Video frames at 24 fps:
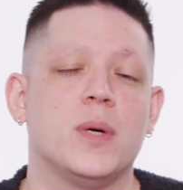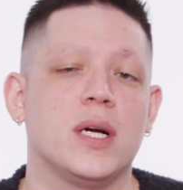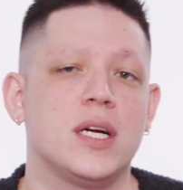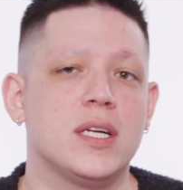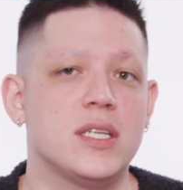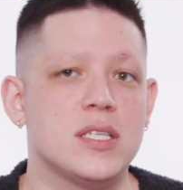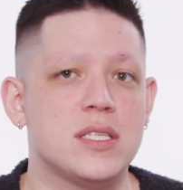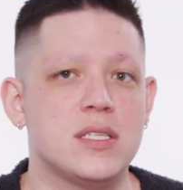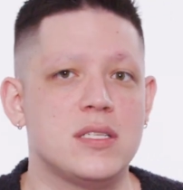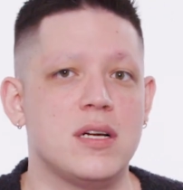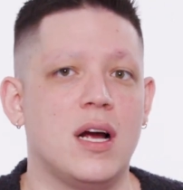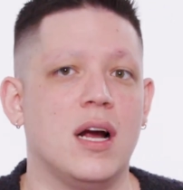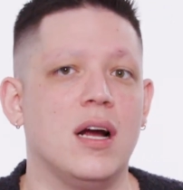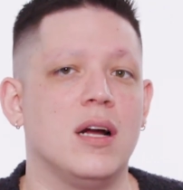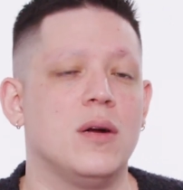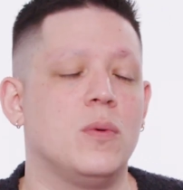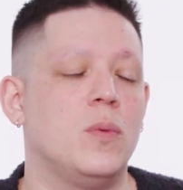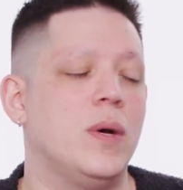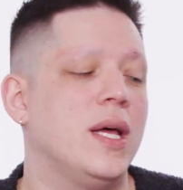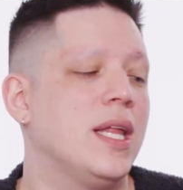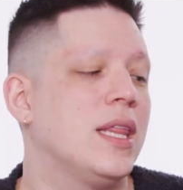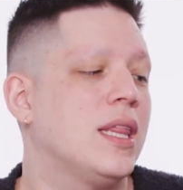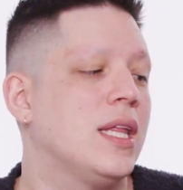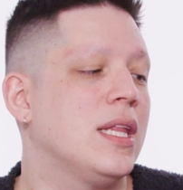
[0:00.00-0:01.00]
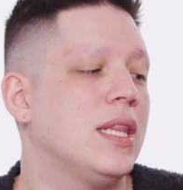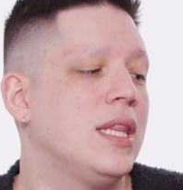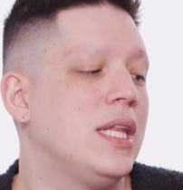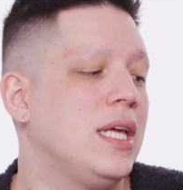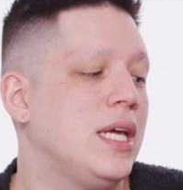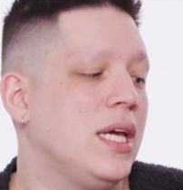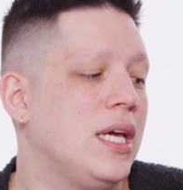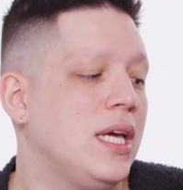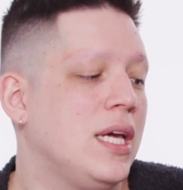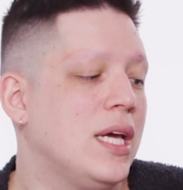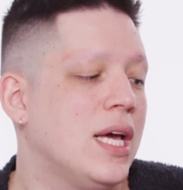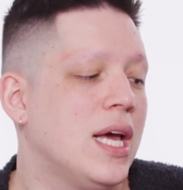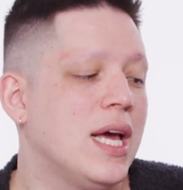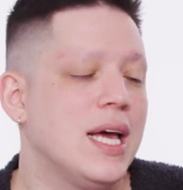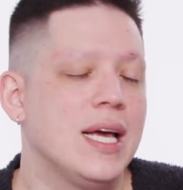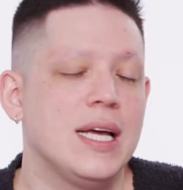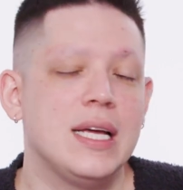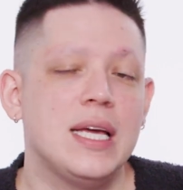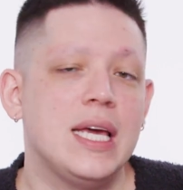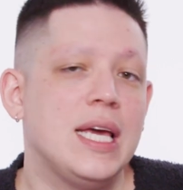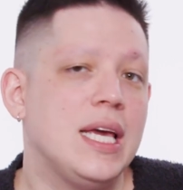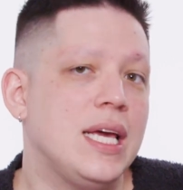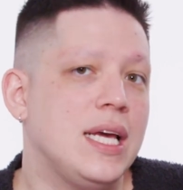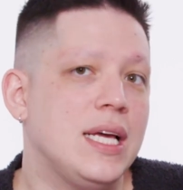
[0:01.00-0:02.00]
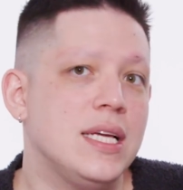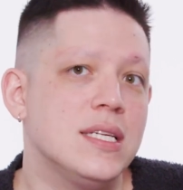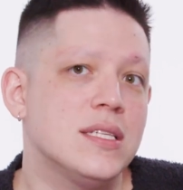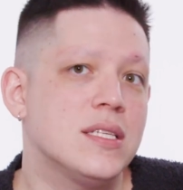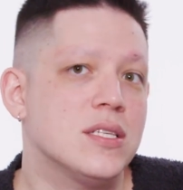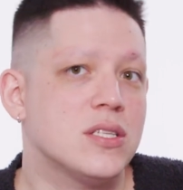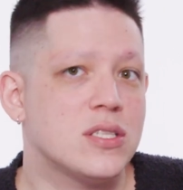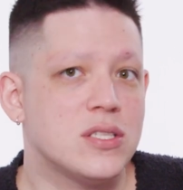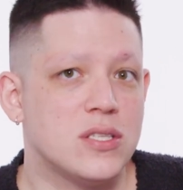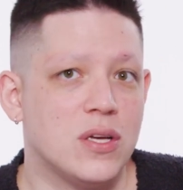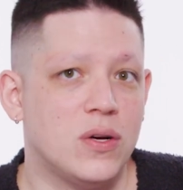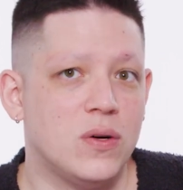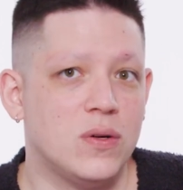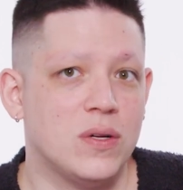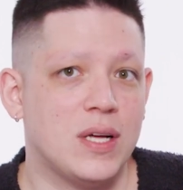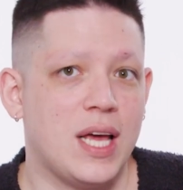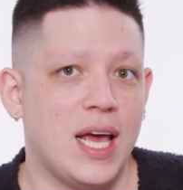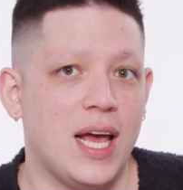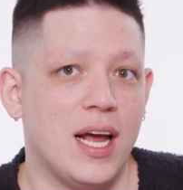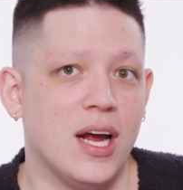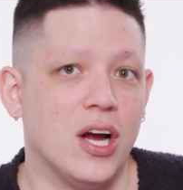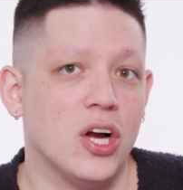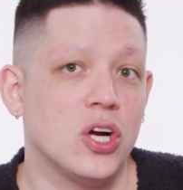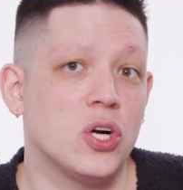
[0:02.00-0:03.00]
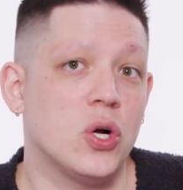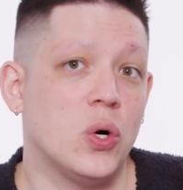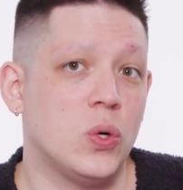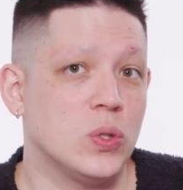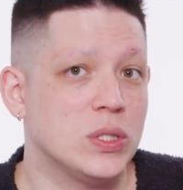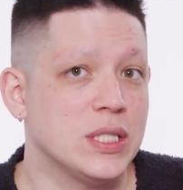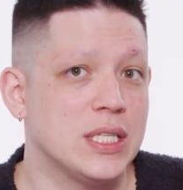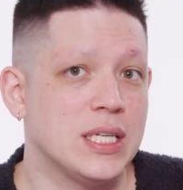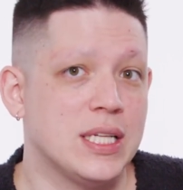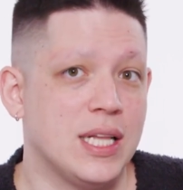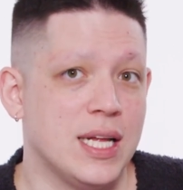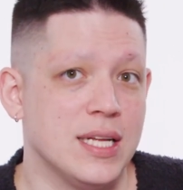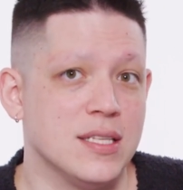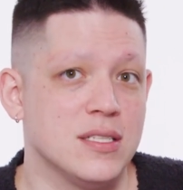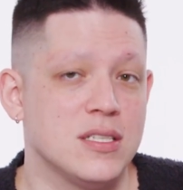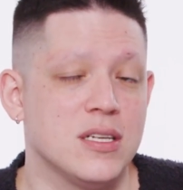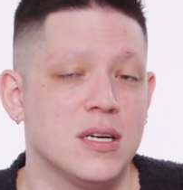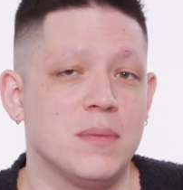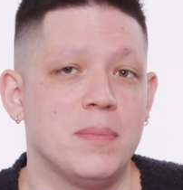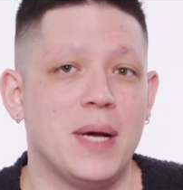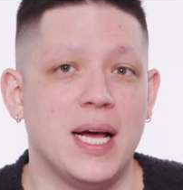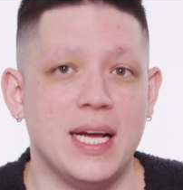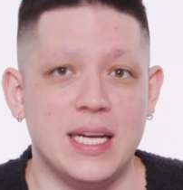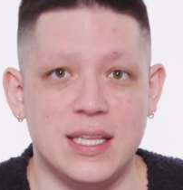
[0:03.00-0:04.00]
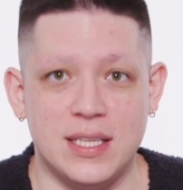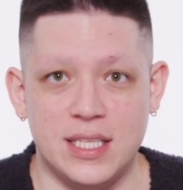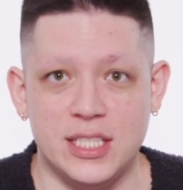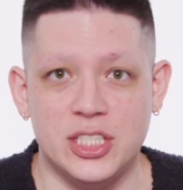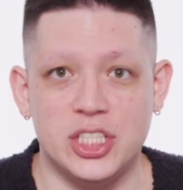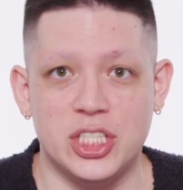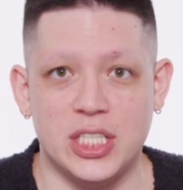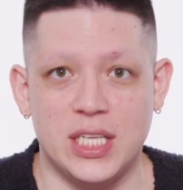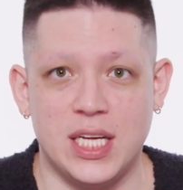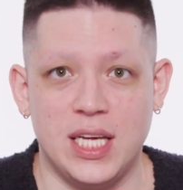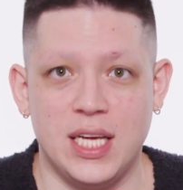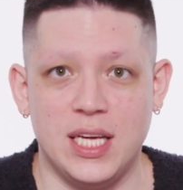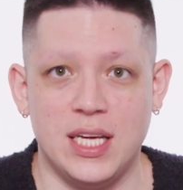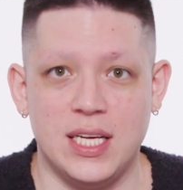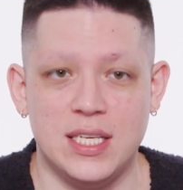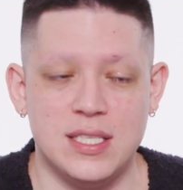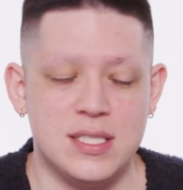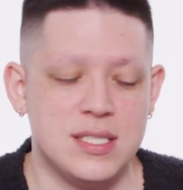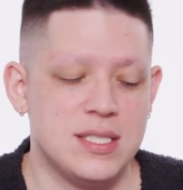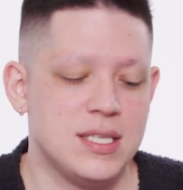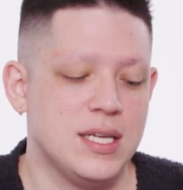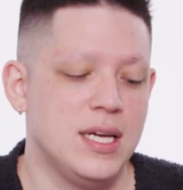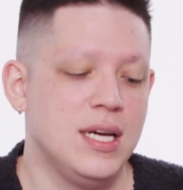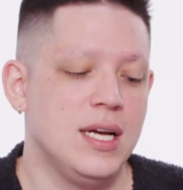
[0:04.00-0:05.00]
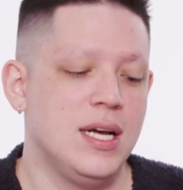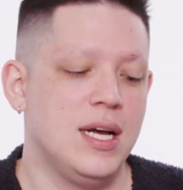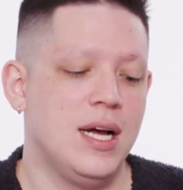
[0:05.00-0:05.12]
we're gonna start with the Keys Soul Care Golden Cleanser by Alicia Keys.